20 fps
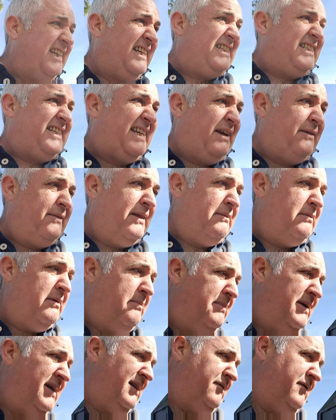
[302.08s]
need to give them a
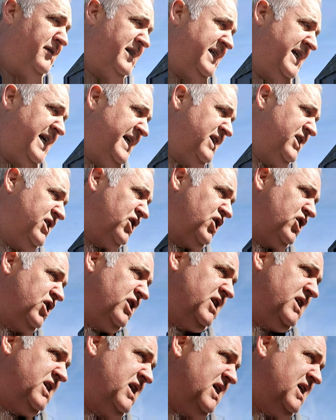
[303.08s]
bit of
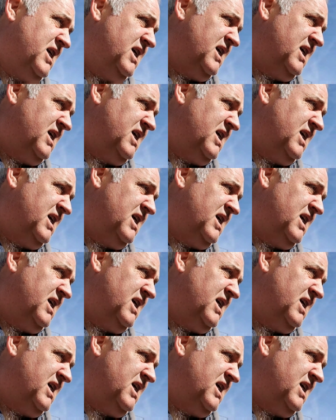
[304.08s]
attention.